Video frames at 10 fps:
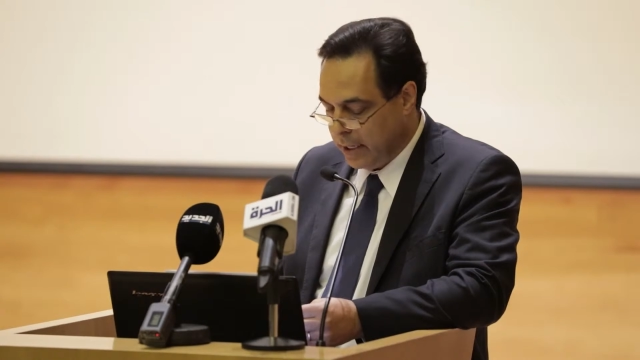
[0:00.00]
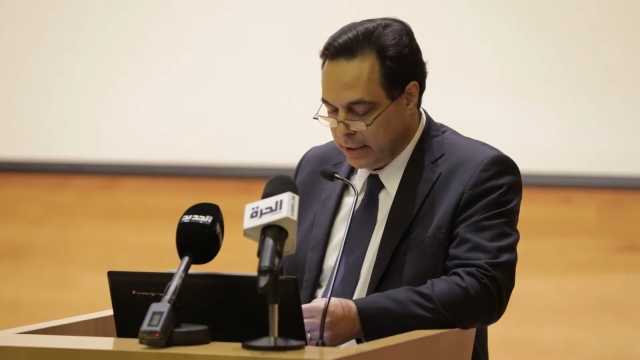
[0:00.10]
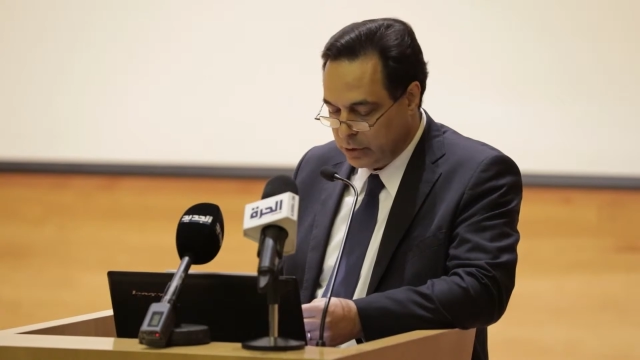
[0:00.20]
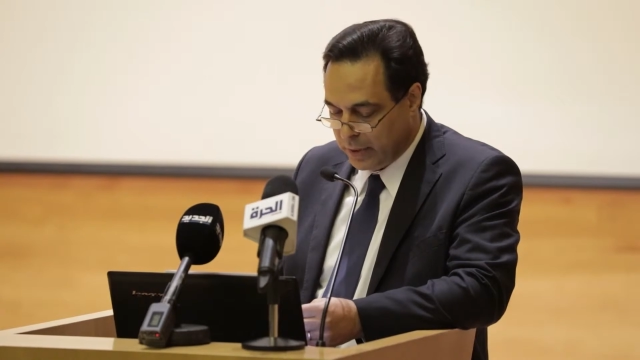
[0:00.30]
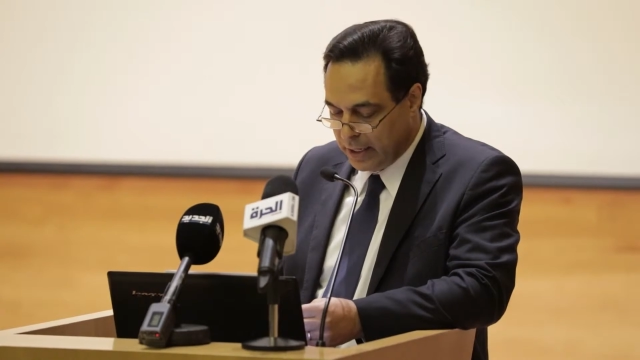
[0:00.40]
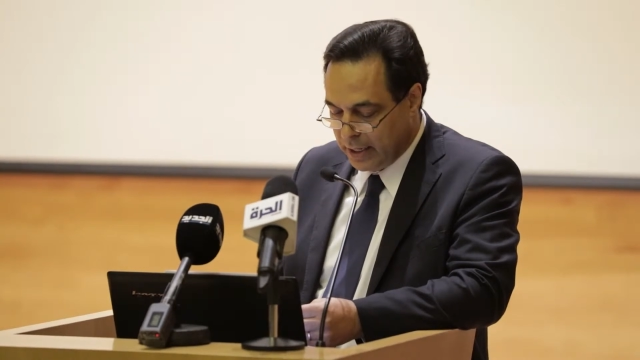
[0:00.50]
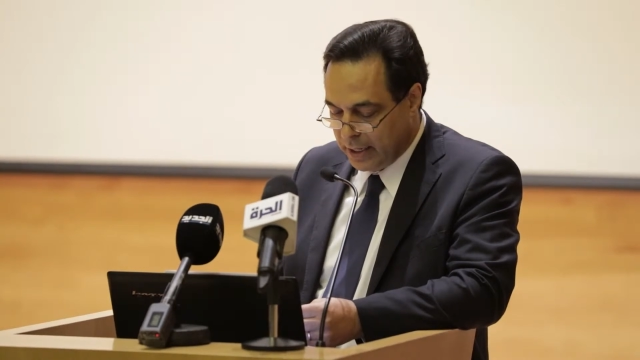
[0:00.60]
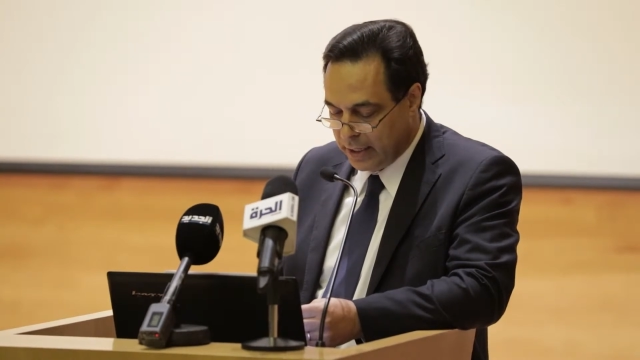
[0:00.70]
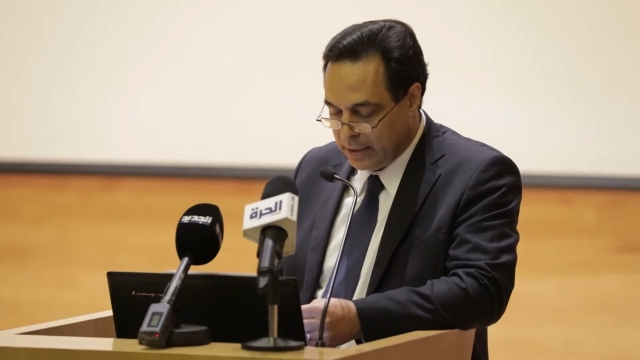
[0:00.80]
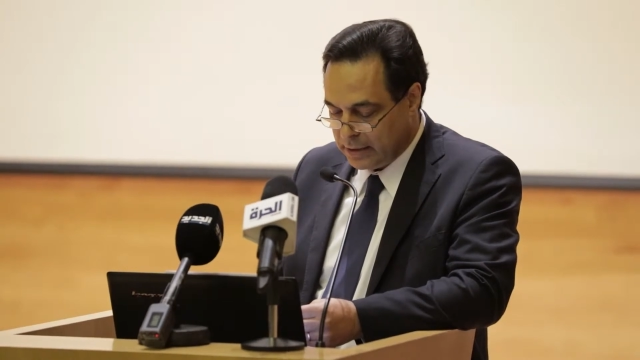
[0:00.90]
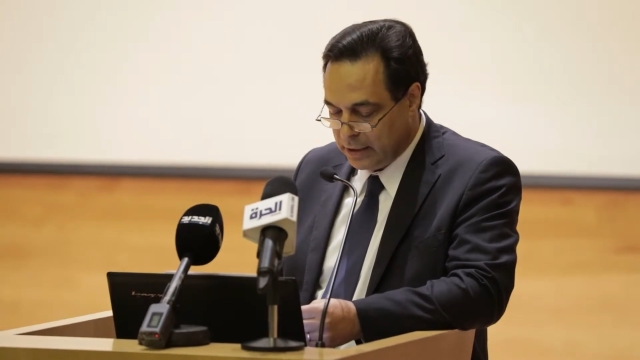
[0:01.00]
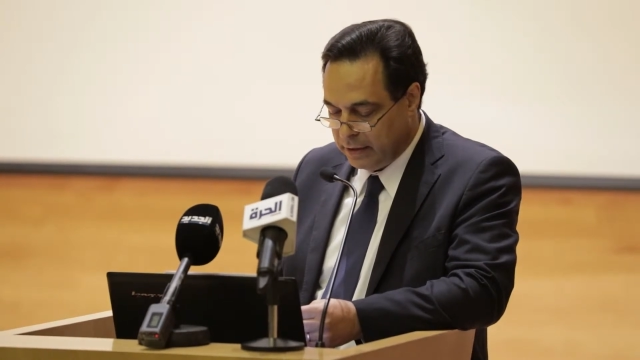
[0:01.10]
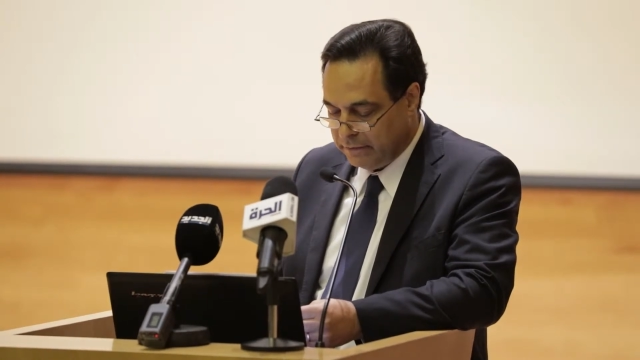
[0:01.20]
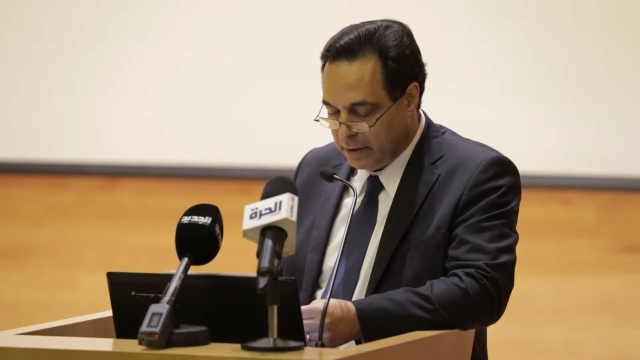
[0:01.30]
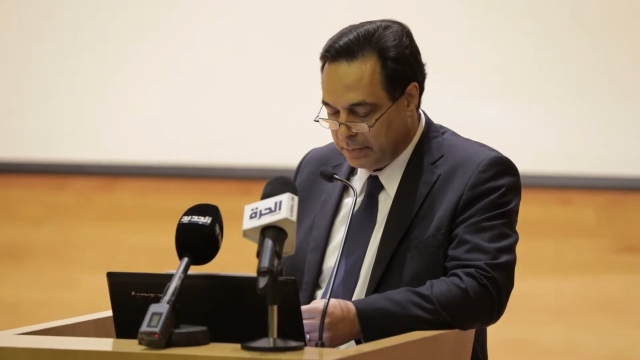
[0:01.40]
as well as
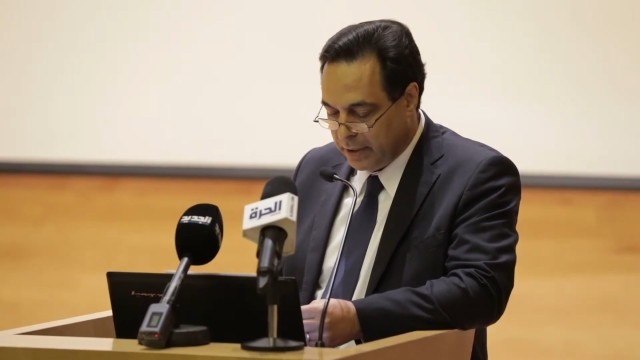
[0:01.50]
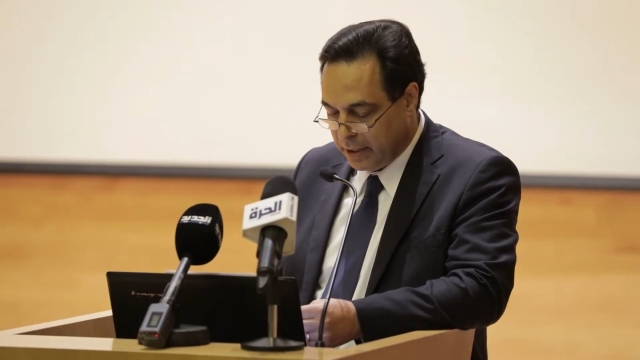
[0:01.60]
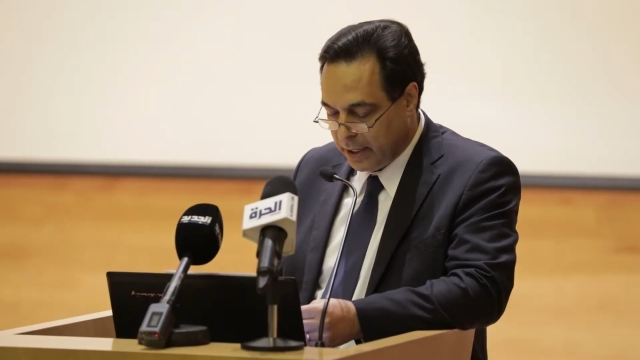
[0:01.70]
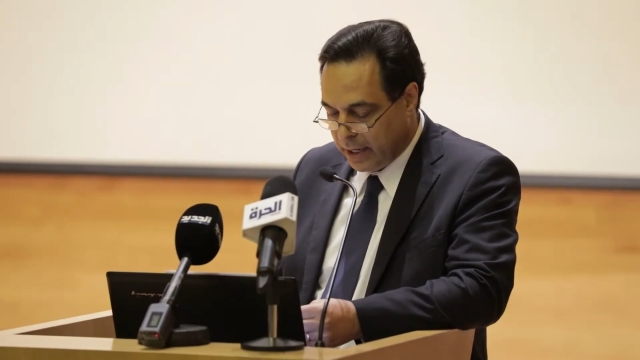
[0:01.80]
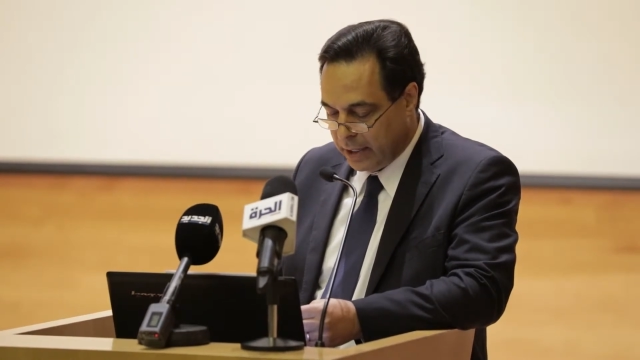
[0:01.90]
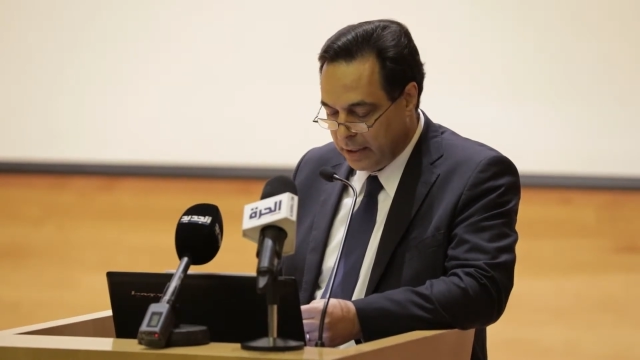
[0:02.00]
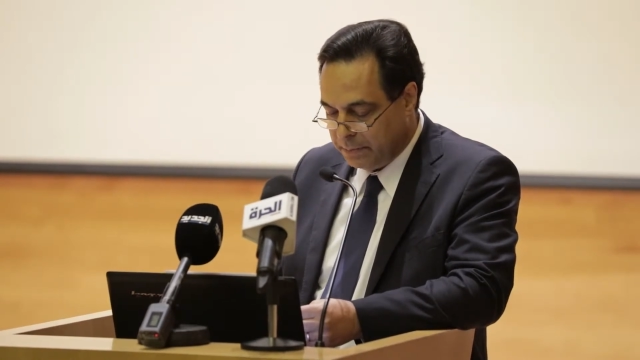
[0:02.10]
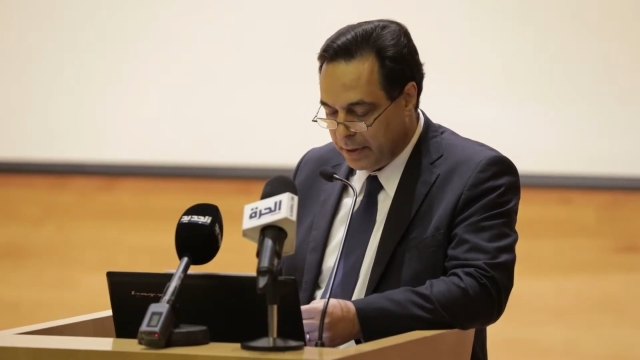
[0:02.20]
in developing and